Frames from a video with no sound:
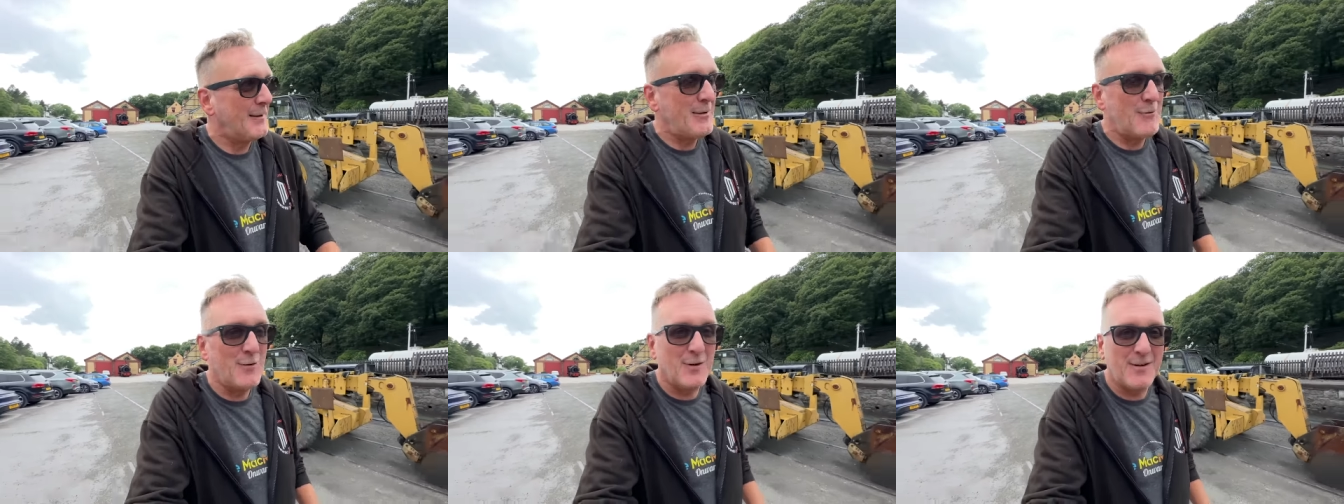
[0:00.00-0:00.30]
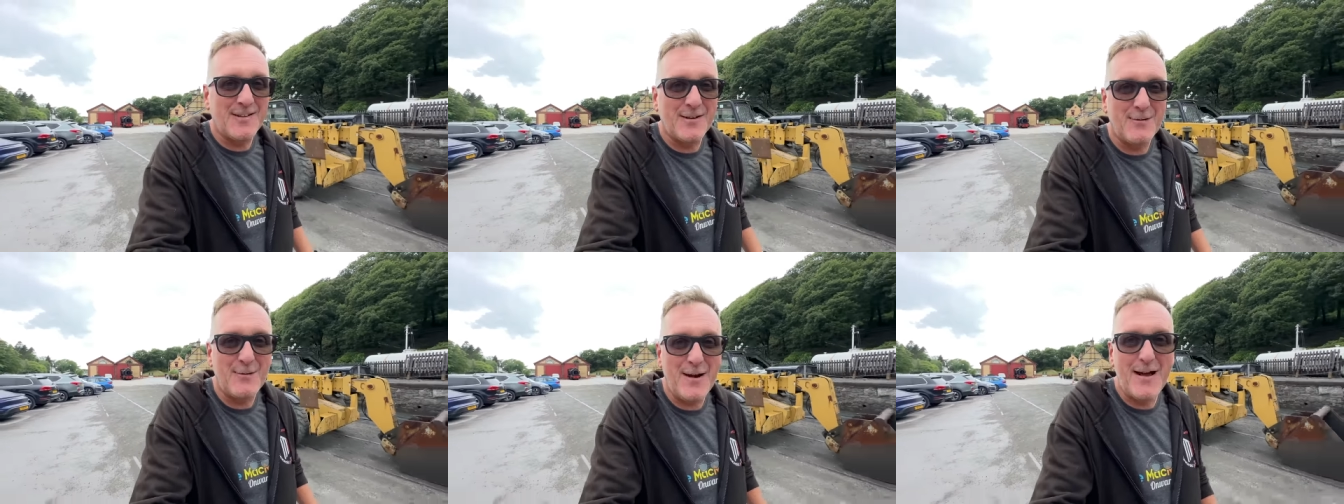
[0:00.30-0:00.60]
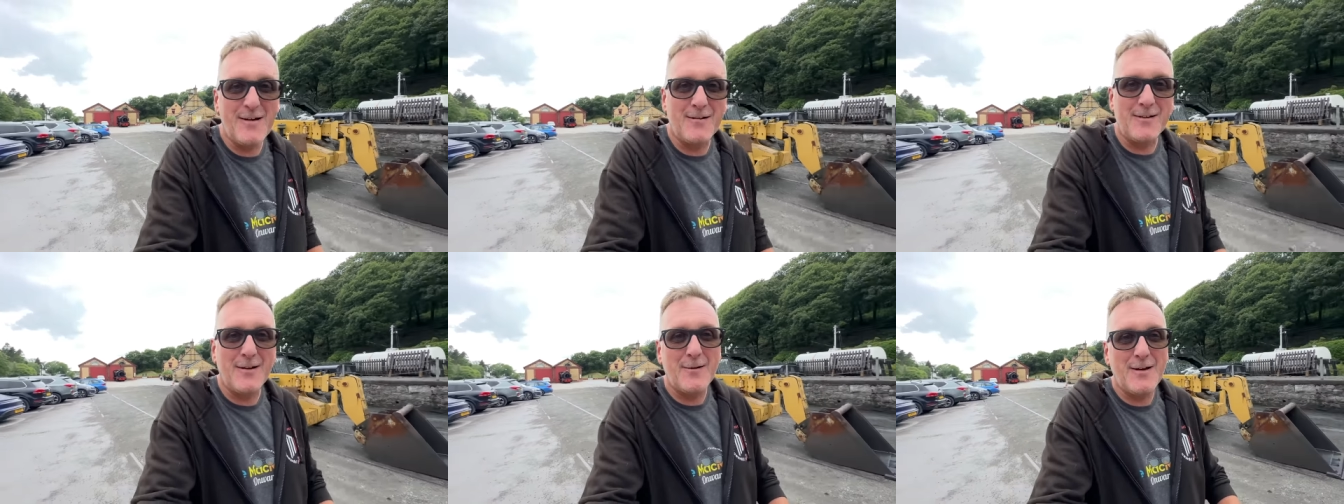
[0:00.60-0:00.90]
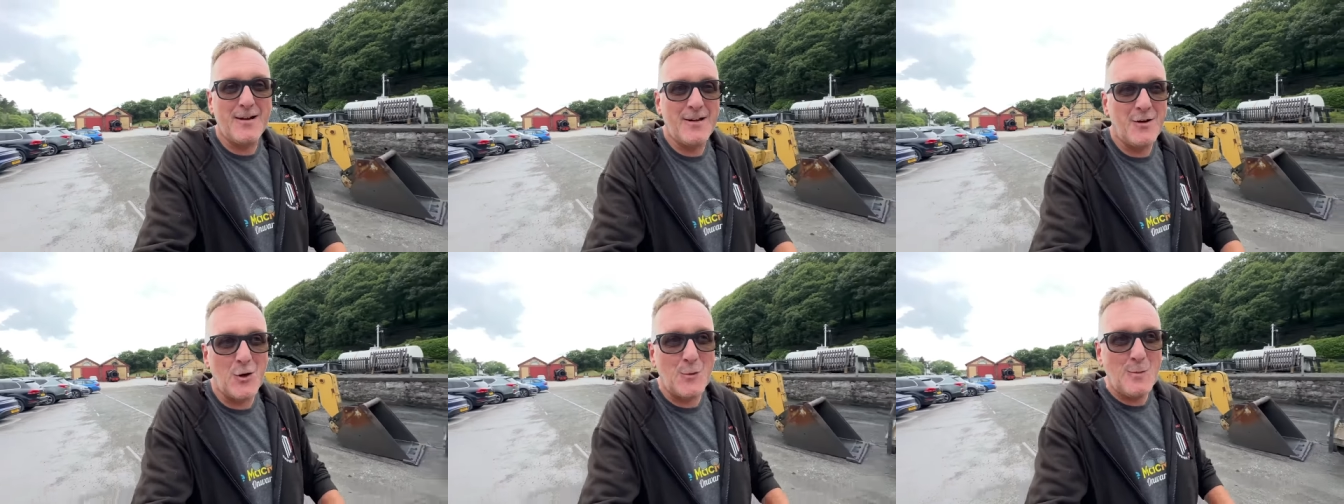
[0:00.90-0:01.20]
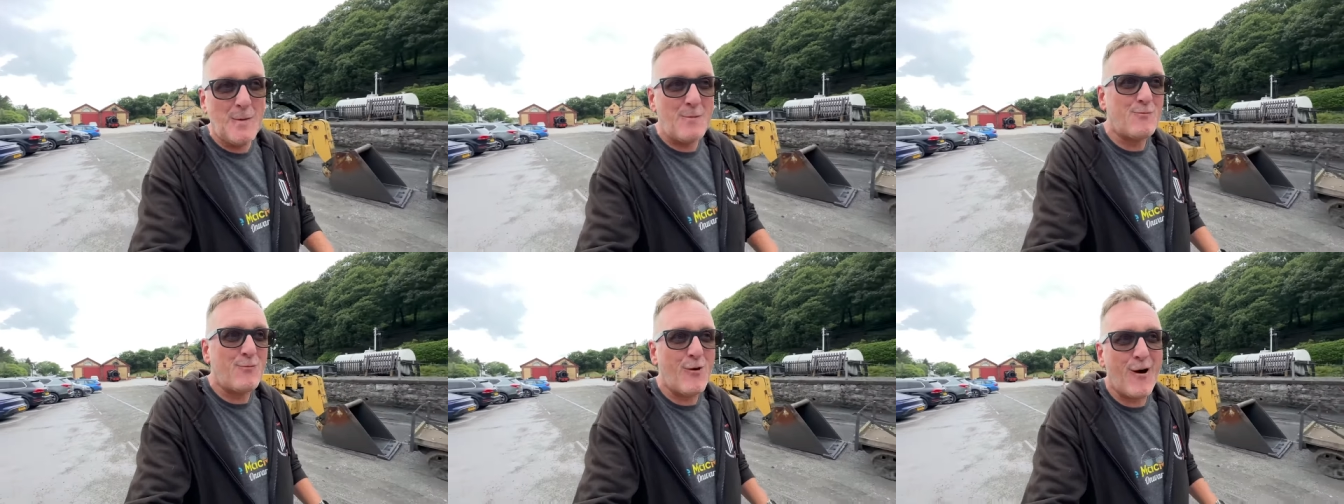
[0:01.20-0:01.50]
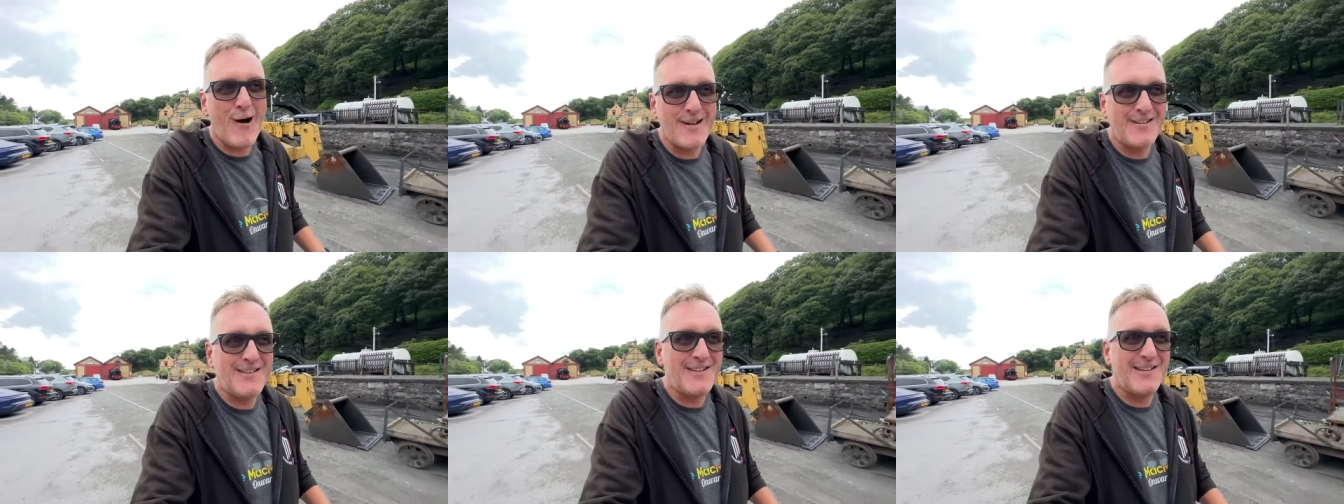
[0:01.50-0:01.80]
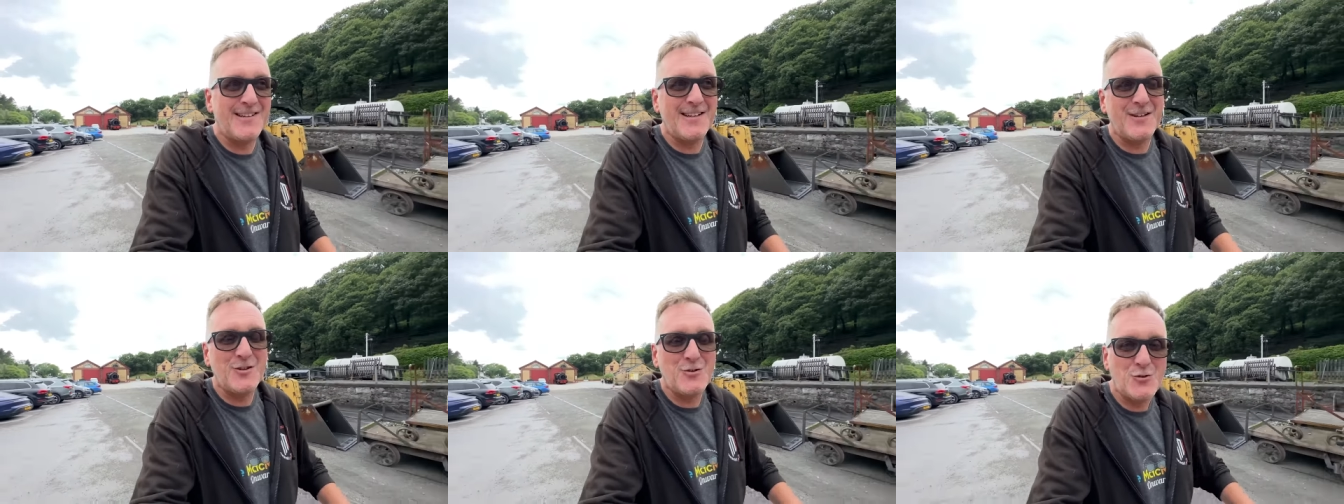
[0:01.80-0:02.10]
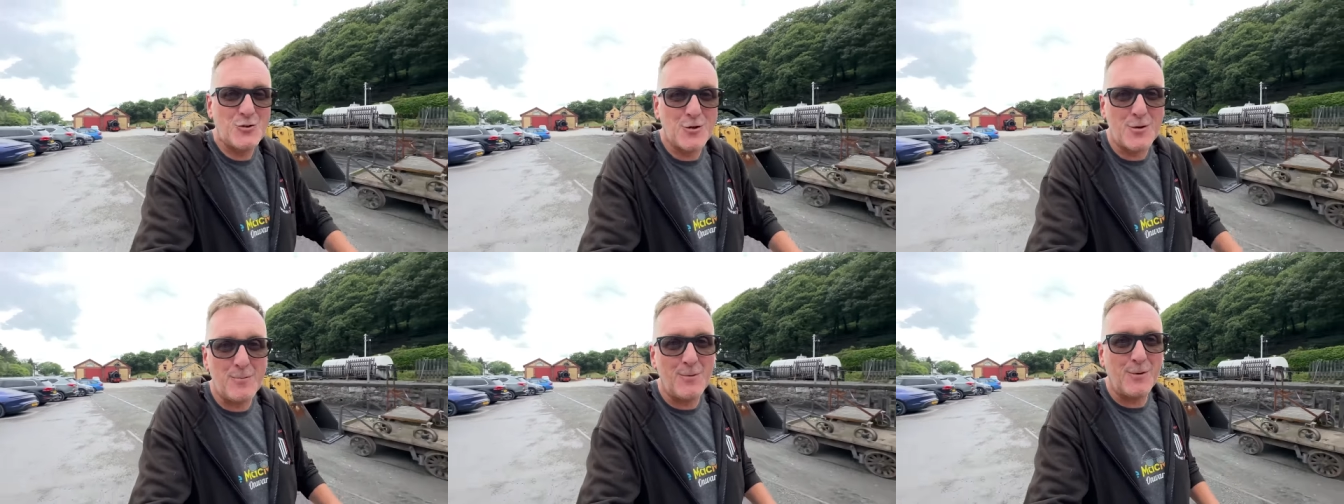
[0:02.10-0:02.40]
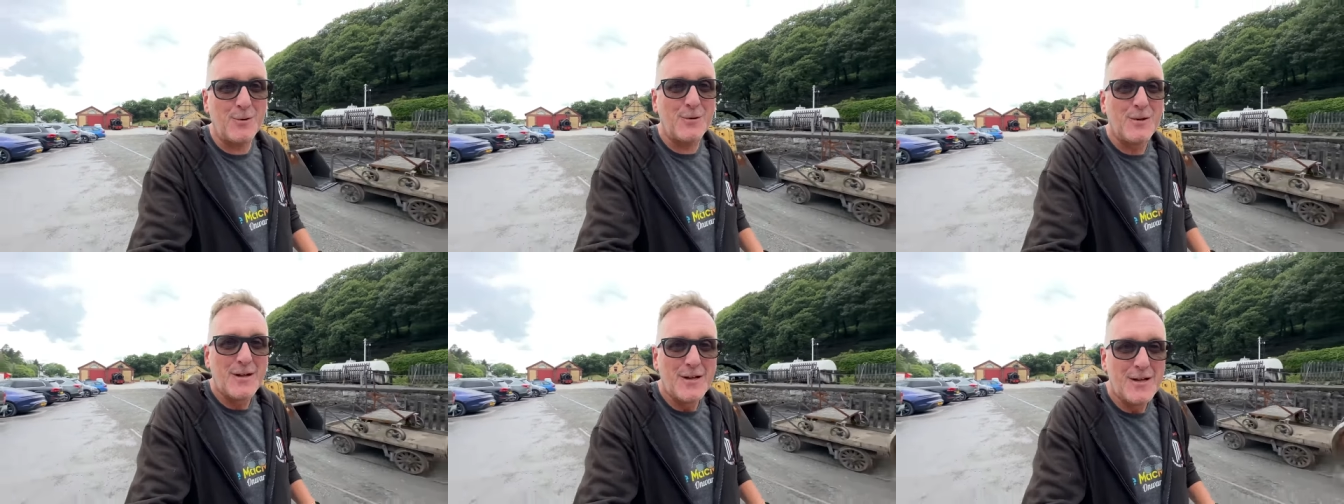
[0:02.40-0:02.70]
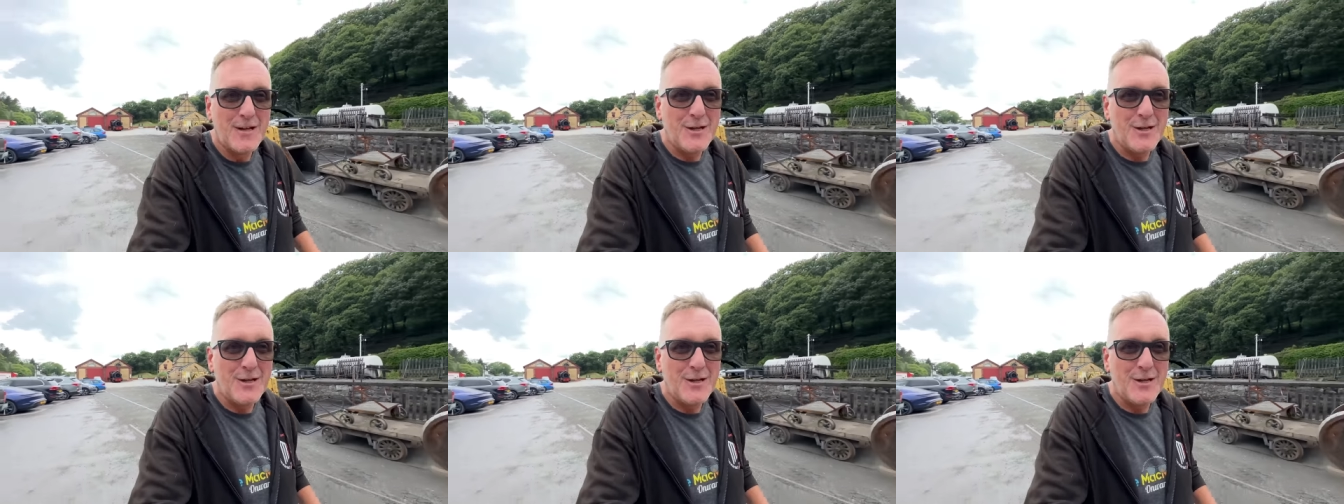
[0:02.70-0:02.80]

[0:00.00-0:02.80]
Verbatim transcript: He runs around going, Norman Price is in trouble.